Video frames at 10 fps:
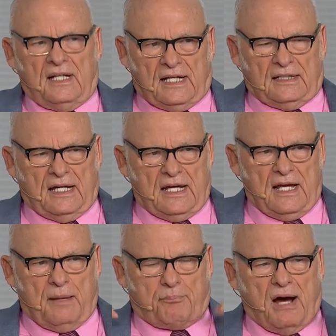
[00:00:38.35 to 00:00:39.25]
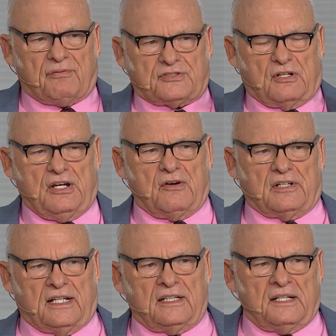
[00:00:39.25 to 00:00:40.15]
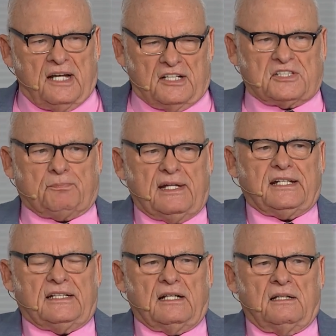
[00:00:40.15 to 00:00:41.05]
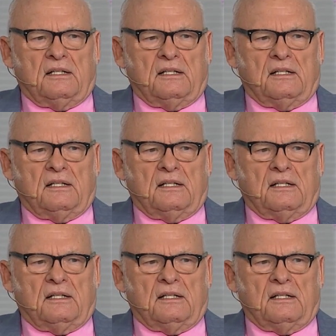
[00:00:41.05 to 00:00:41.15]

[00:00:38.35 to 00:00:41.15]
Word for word: and the prophets are hearing it and speaking